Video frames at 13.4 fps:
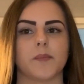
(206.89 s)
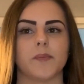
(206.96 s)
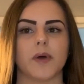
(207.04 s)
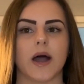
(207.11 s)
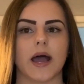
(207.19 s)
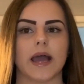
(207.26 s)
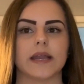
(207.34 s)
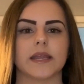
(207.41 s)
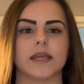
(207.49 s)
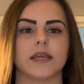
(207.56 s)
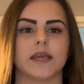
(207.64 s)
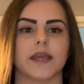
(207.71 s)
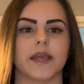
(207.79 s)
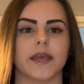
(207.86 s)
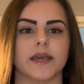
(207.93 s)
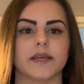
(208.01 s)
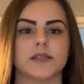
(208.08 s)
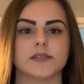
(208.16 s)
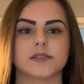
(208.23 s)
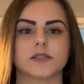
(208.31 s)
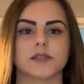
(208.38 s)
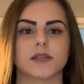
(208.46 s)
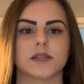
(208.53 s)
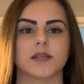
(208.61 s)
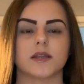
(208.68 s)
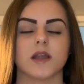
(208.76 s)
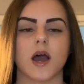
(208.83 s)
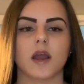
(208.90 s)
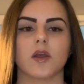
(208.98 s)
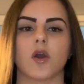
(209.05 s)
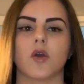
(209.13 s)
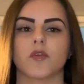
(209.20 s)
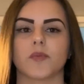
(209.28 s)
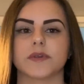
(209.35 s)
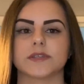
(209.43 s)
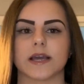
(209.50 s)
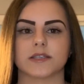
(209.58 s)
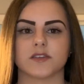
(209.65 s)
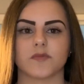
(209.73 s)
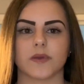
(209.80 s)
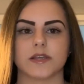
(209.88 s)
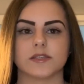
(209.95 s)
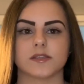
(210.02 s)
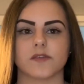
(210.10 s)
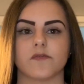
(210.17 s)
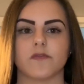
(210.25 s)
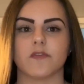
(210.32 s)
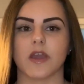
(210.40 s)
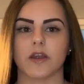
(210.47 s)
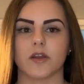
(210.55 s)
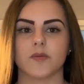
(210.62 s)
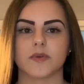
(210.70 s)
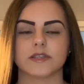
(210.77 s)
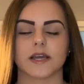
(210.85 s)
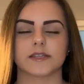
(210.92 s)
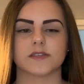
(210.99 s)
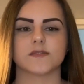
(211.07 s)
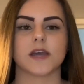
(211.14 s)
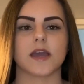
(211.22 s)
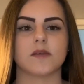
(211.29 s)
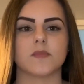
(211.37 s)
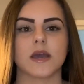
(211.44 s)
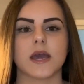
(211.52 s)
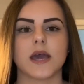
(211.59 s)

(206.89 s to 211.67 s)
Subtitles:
but he is not overprotective, but he's the very protective type,